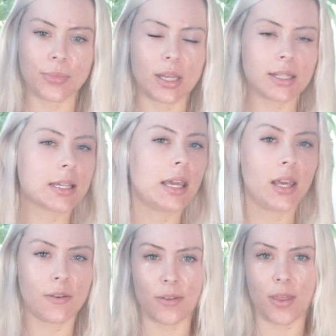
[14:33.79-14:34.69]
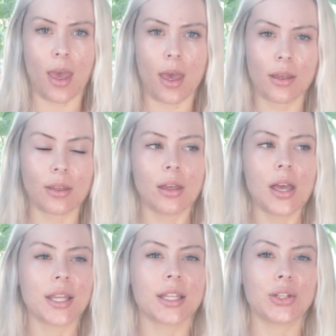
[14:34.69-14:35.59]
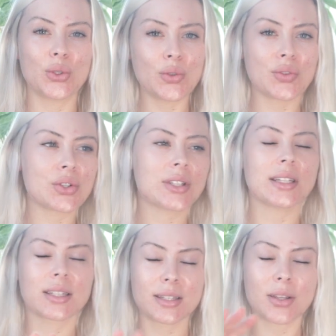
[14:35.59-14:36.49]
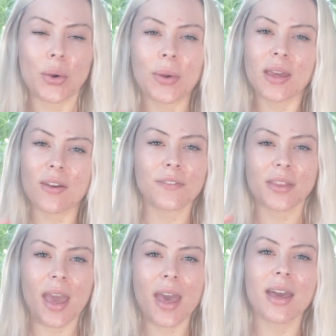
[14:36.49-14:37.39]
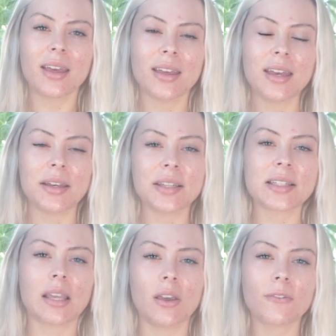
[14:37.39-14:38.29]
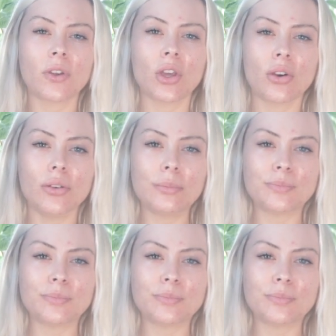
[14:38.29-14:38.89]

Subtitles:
It's here for that. The universe is so here for that. It is here for you,